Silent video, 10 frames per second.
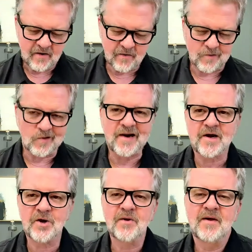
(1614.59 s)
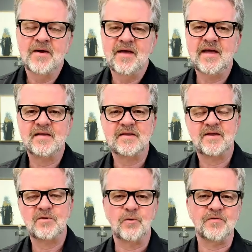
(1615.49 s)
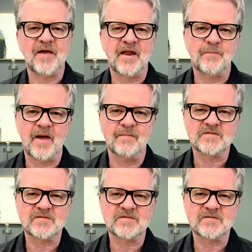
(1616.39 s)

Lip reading: right here in North Alabama.